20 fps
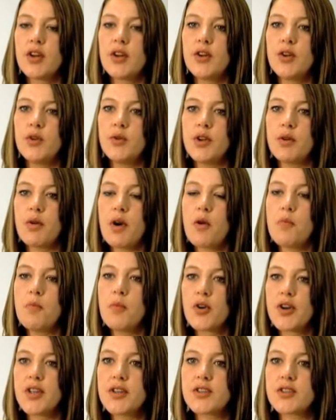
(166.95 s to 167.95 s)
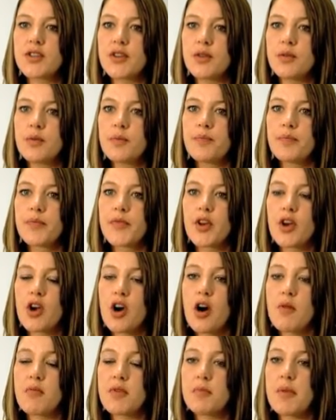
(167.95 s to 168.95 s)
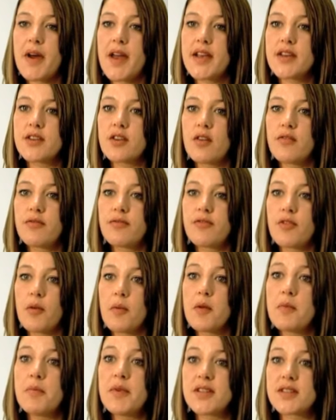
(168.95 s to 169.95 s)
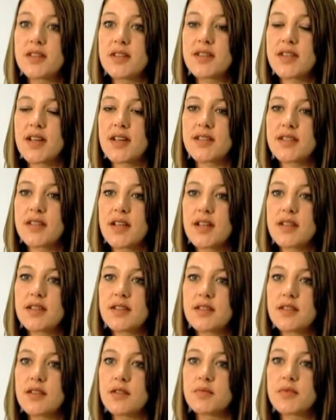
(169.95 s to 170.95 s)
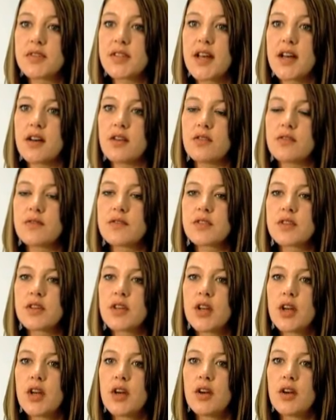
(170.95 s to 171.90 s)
who you owe money to that can't be paid off from the business assets themselves,